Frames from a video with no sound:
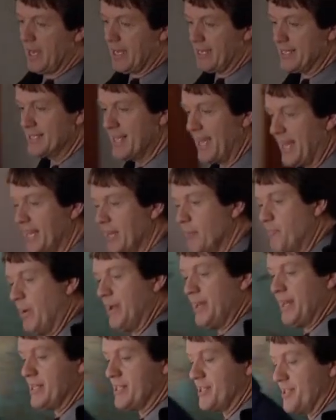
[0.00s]
They'd like a second
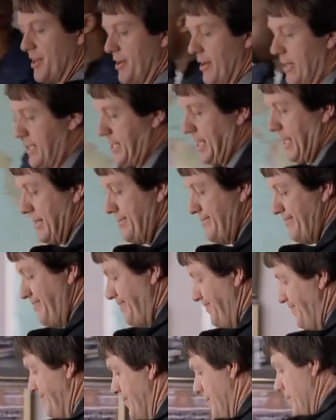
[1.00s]
opinion, Stuart.
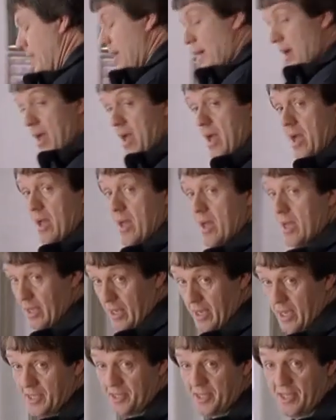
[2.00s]

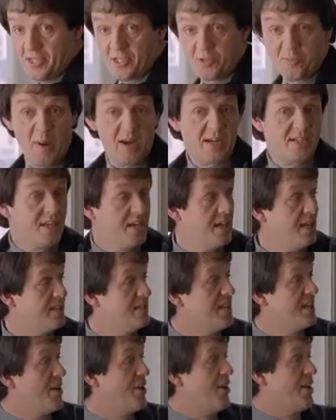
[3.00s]
There's the inspector
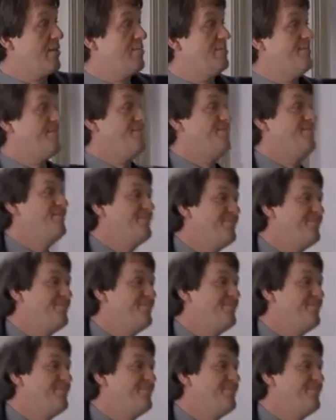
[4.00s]
here is in on it.